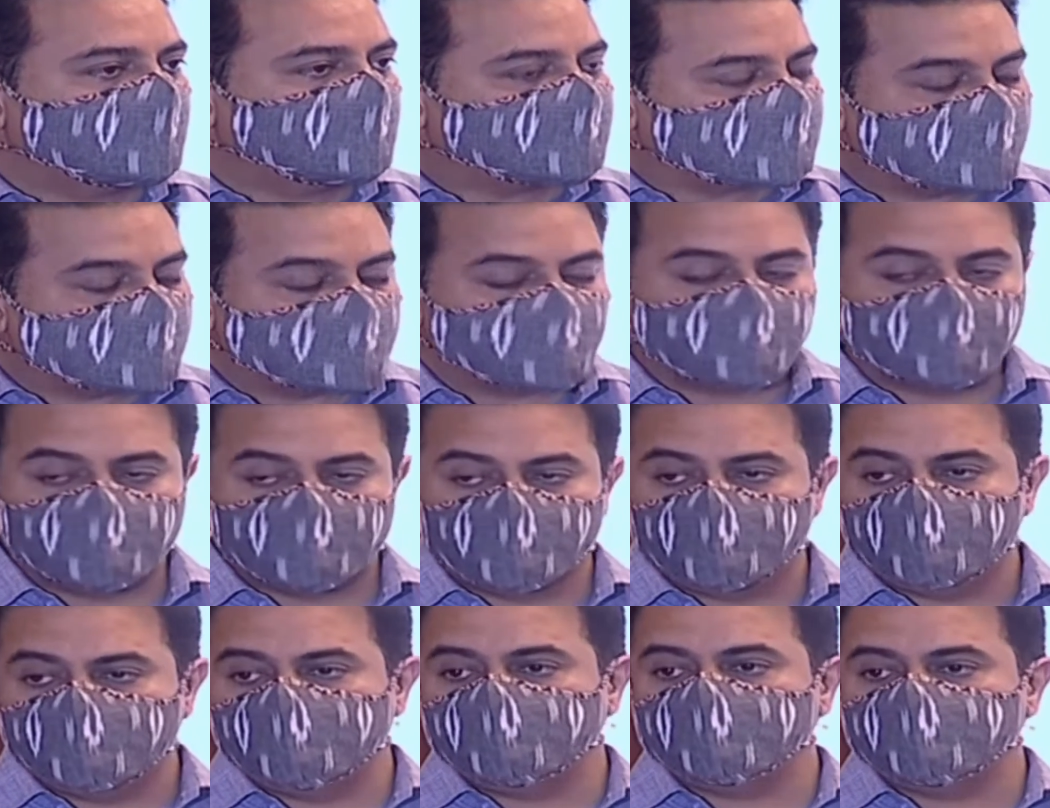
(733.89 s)
several
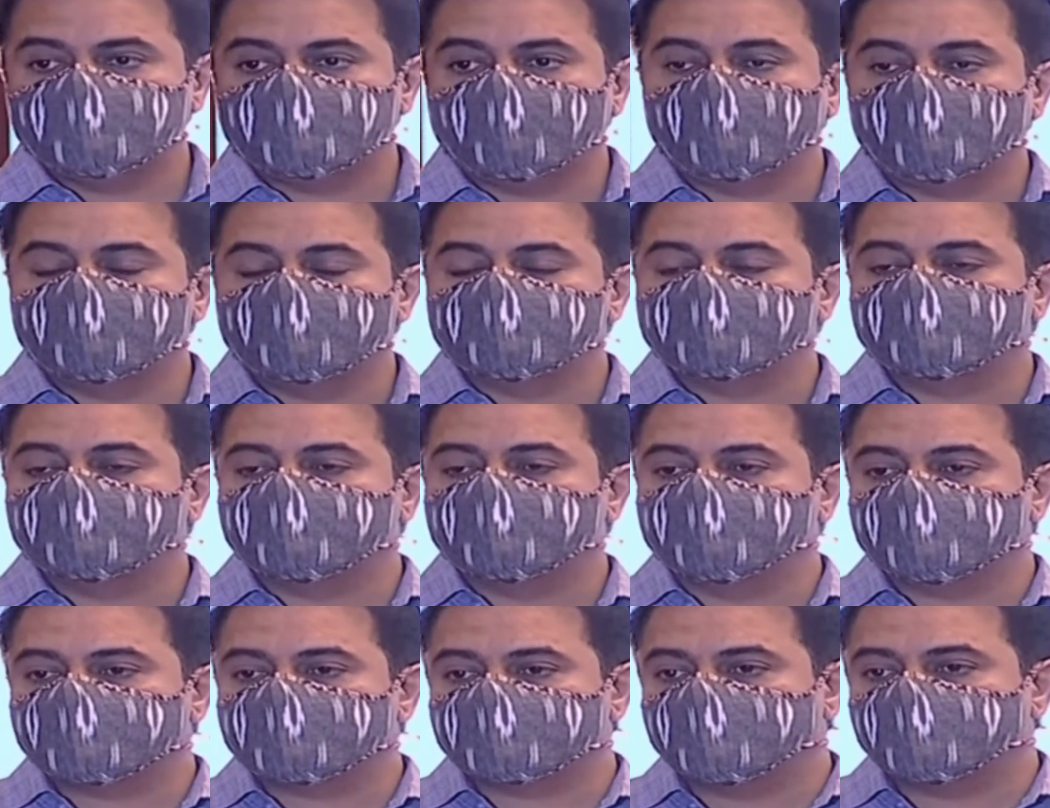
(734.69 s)
$1 billion of
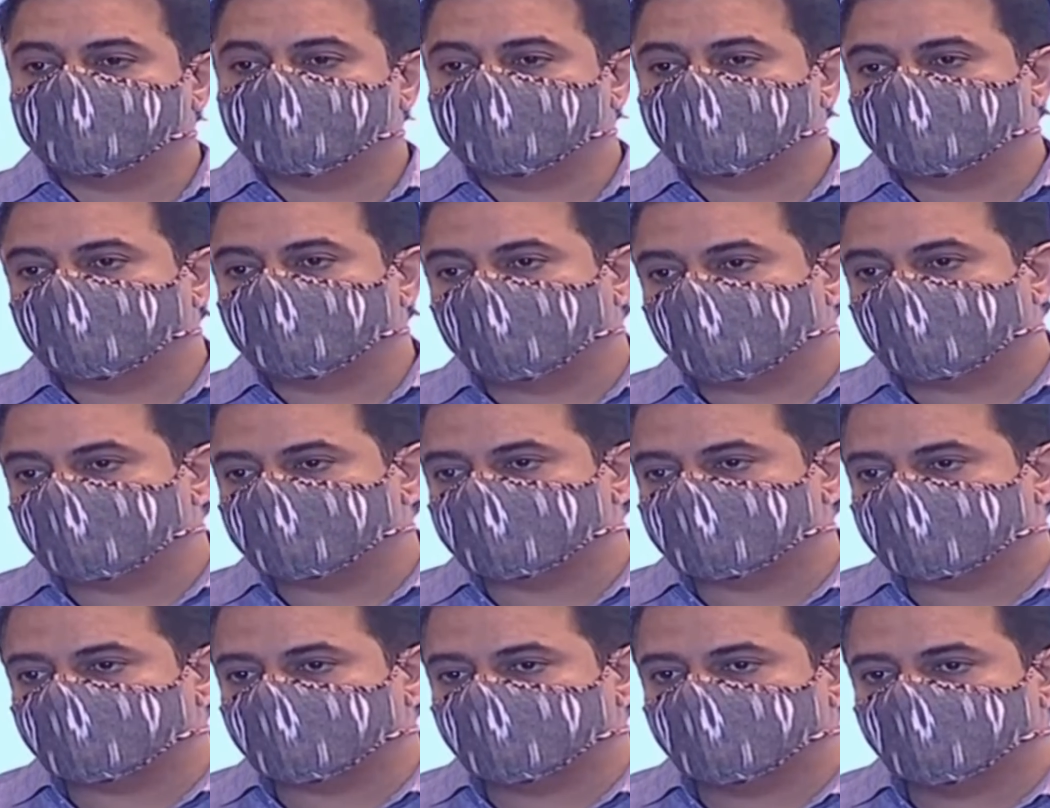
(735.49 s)
investment in the
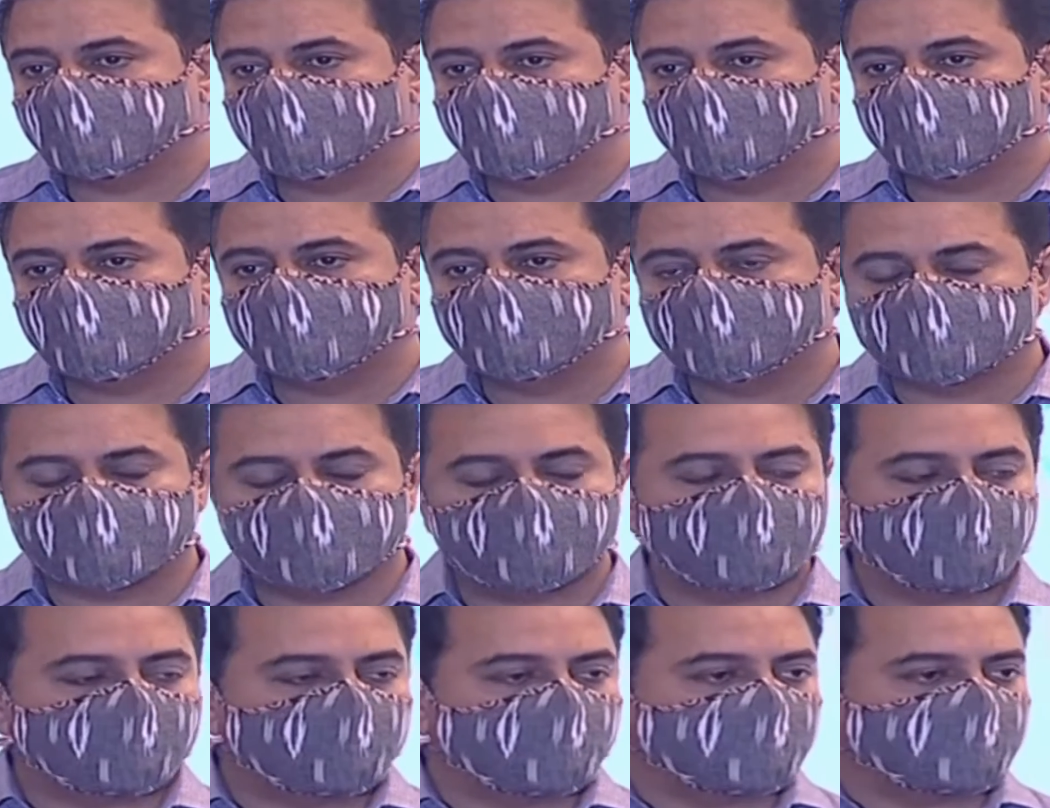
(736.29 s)
last
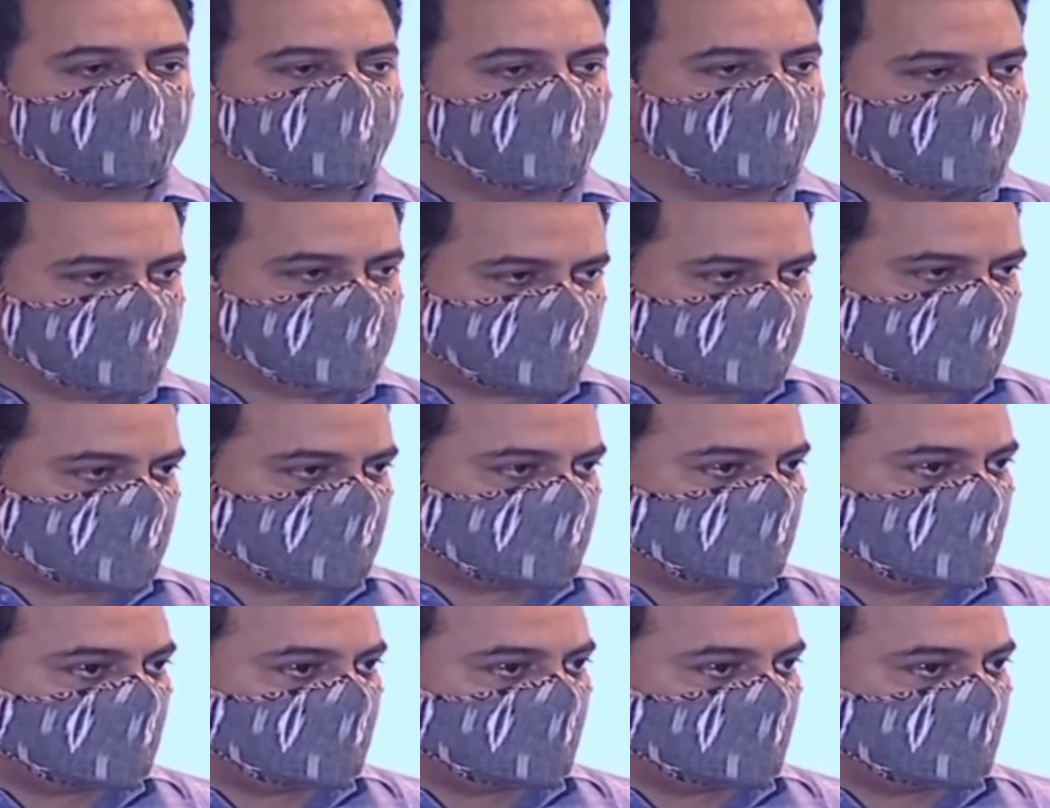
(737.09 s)
7.5 years.